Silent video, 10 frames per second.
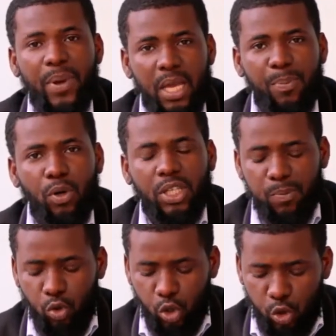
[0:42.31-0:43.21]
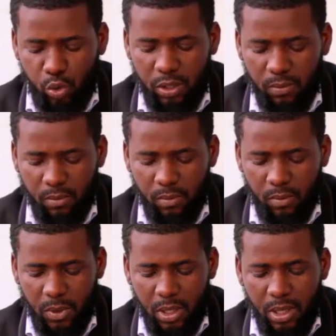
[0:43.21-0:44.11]
Thanks to this strategic
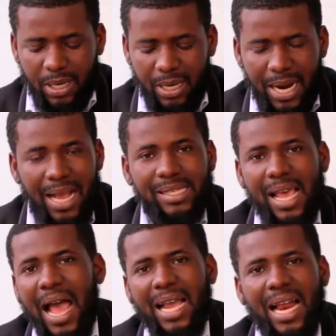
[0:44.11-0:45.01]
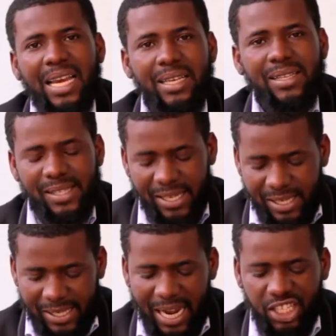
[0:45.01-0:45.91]
alliance, Dominicans are
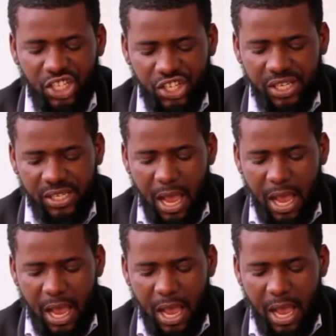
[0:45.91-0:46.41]
now producing